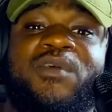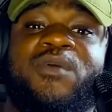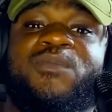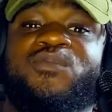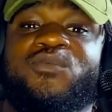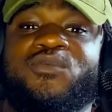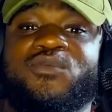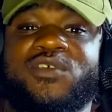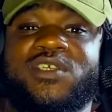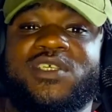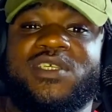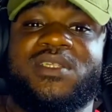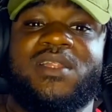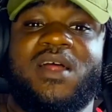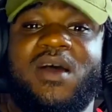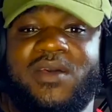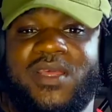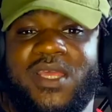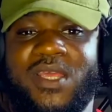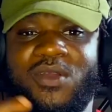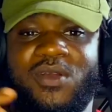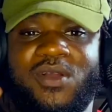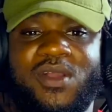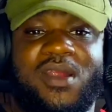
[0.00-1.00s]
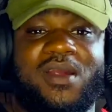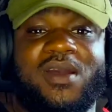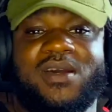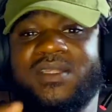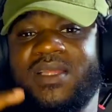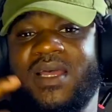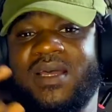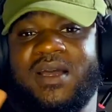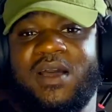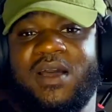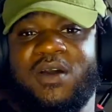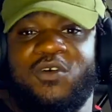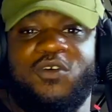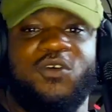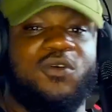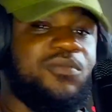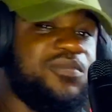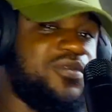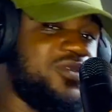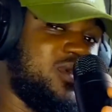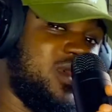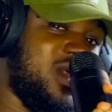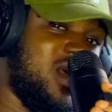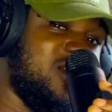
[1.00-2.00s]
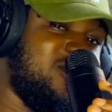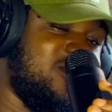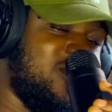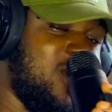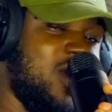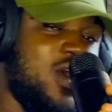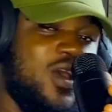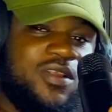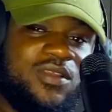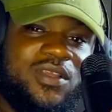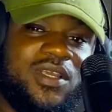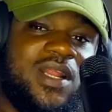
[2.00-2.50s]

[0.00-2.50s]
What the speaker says: and people will see that okay, your character can come to life.